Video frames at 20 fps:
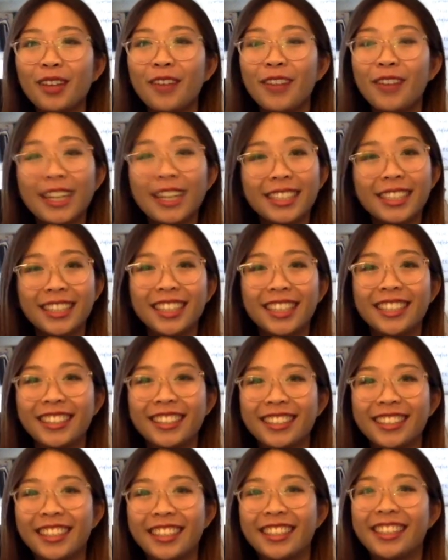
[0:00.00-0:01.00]
wear
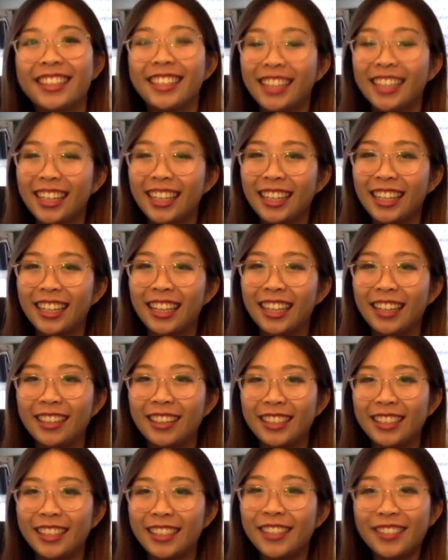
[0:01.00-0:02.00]
sunscreen.
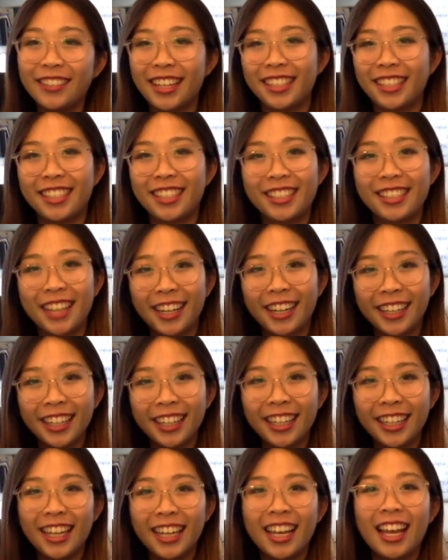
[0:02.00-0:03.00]
It's so necessary.